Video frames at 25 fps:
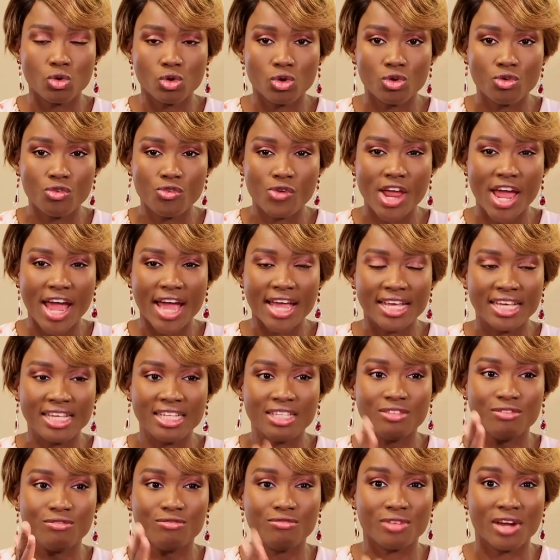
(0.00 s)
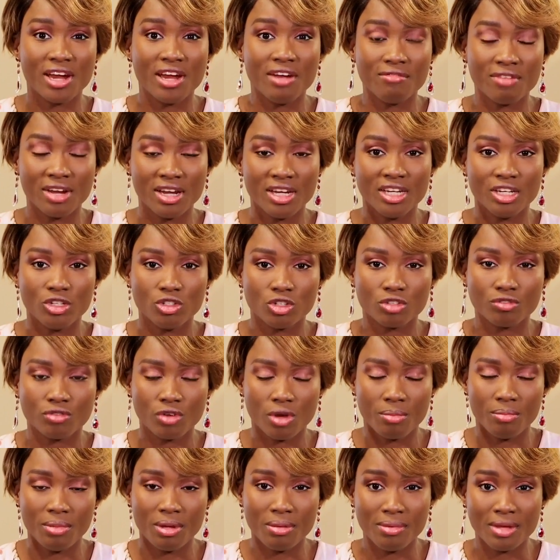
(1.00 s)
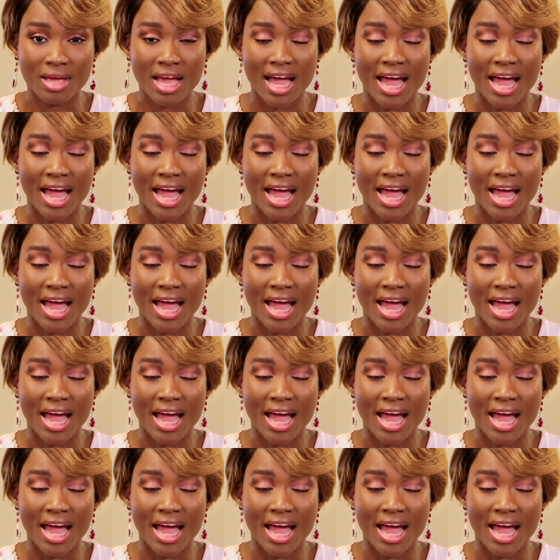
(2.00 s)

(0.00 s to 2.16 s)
gonorrhea is very dangerous for your baby,